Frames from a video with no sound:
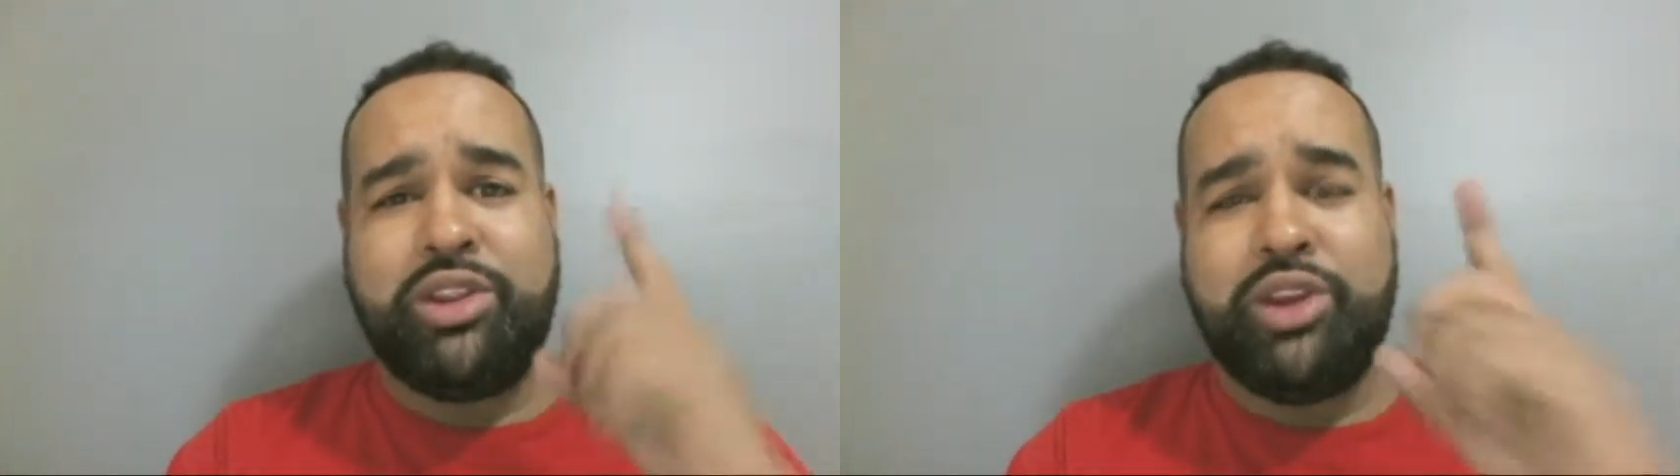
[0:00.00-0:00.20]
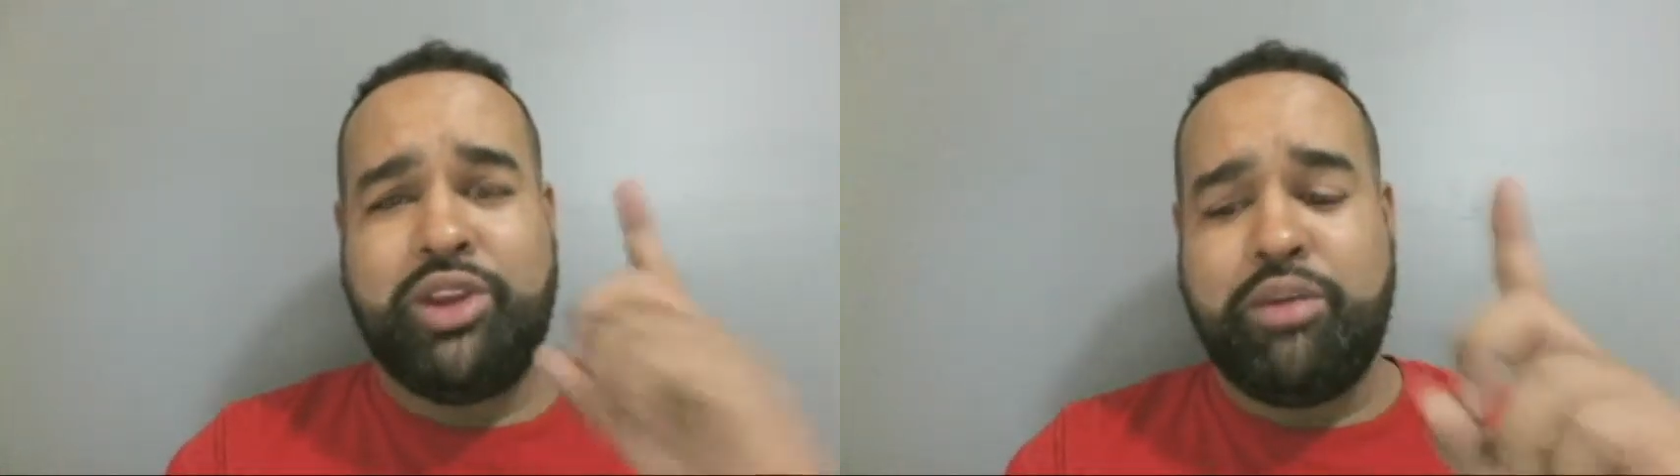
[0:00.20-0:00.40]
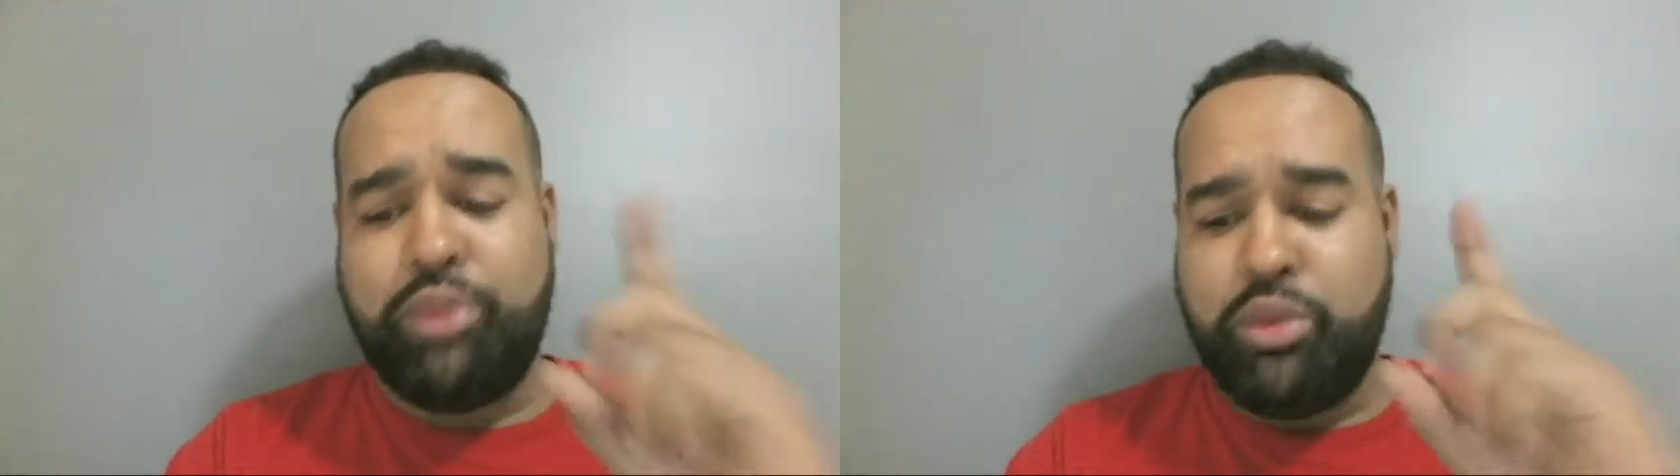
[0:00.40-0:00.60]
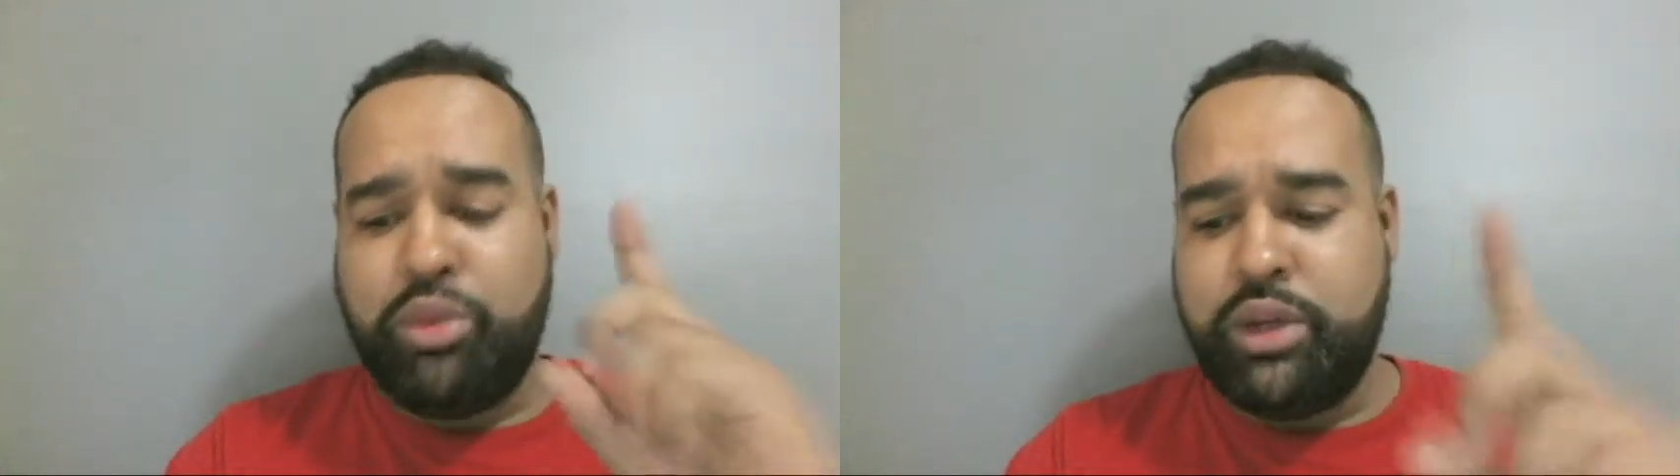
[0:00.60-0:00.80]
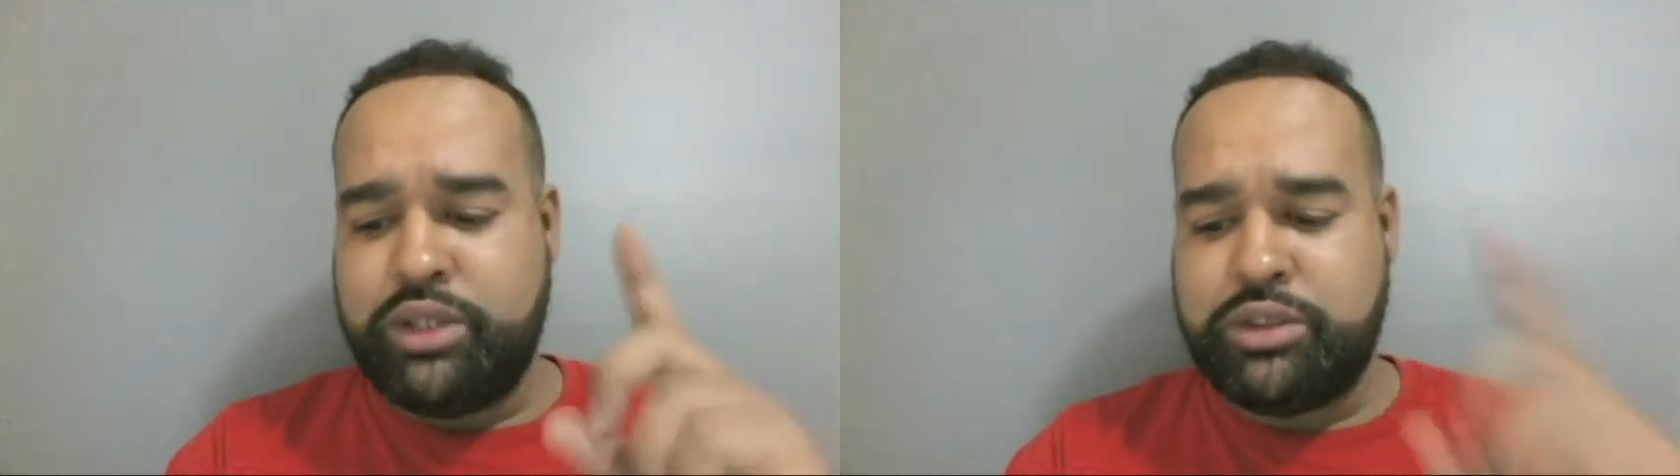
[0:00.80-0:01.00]
number
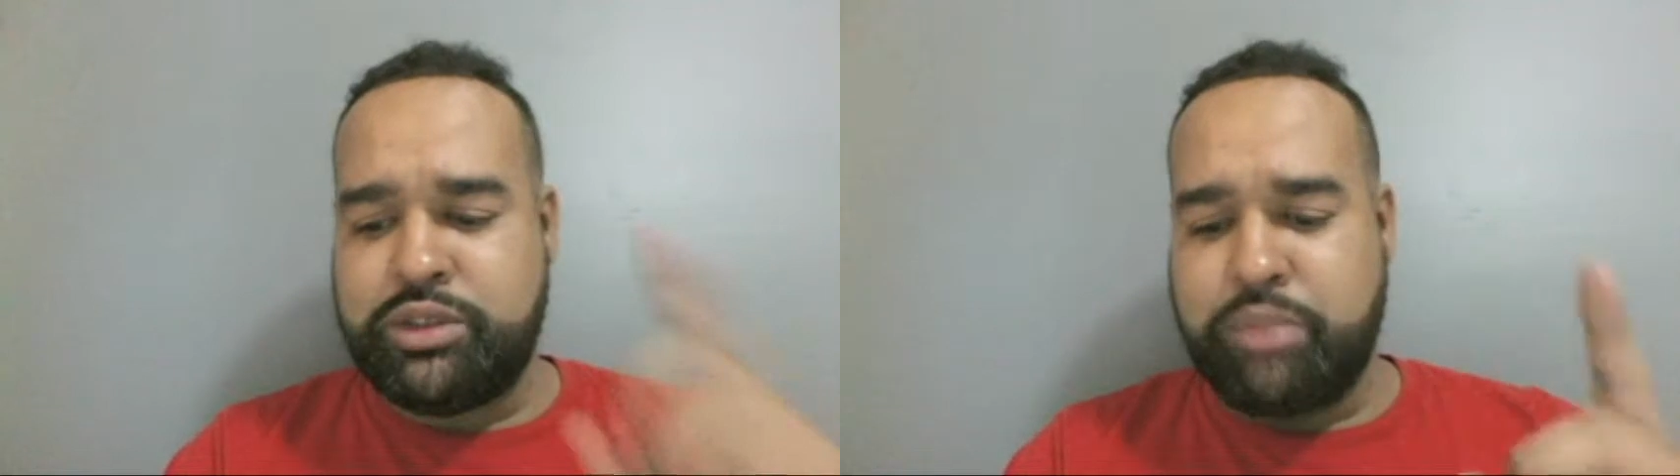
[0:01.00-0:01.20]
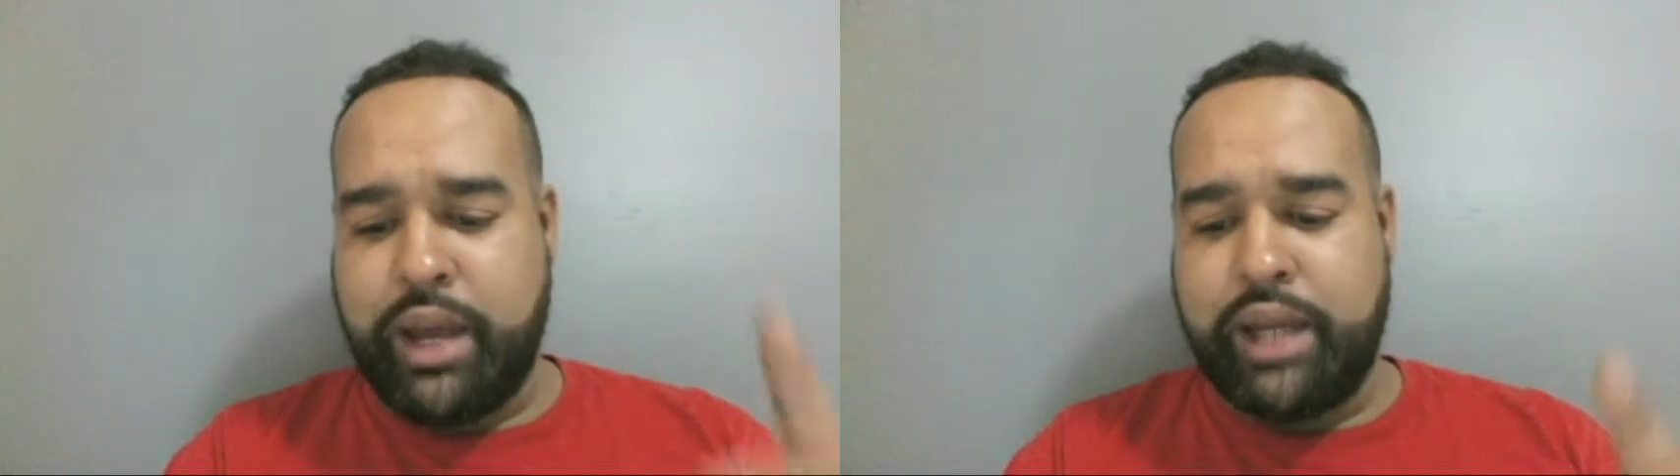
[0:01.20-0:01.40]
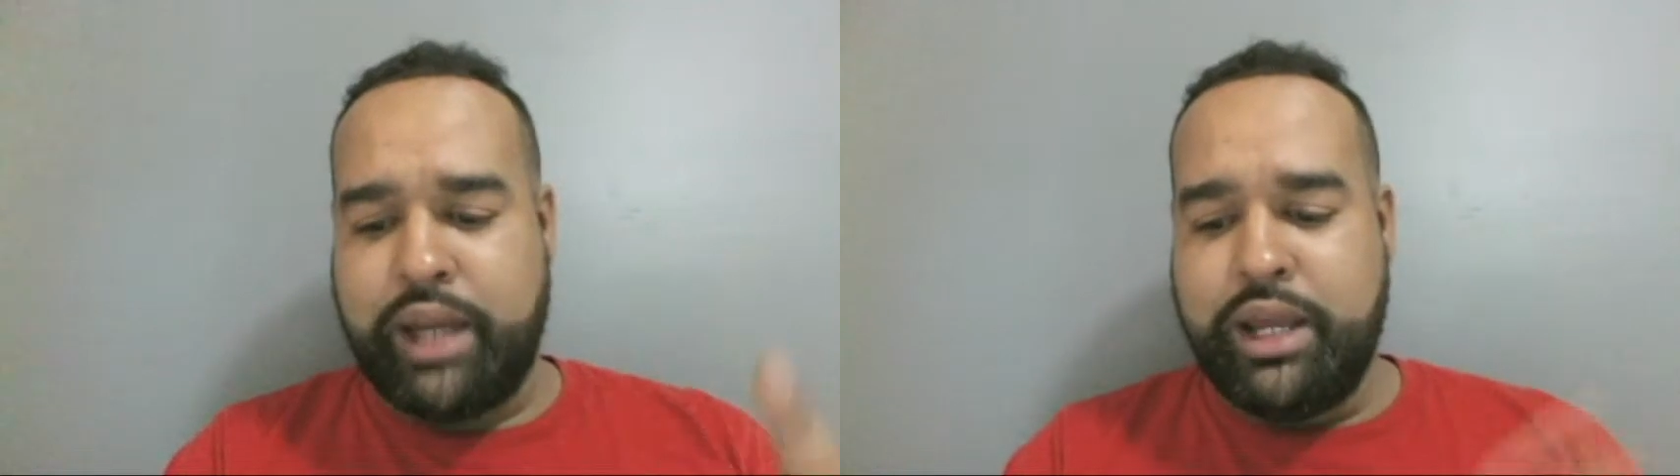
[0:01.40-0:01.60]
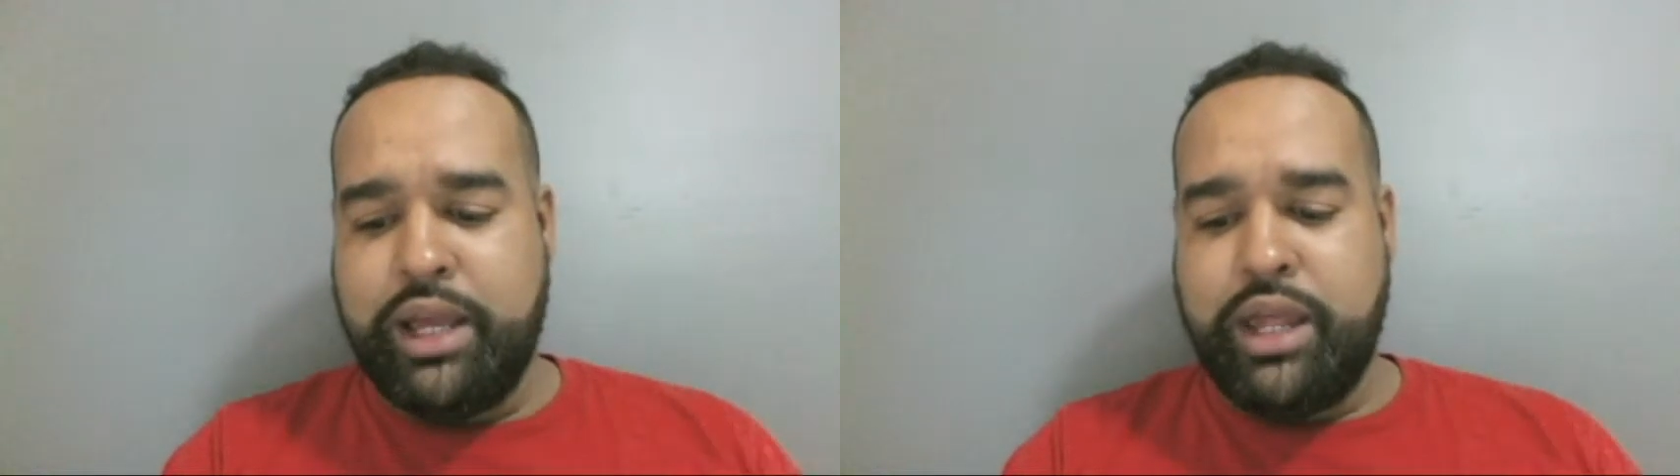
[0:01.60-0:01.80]
one spot,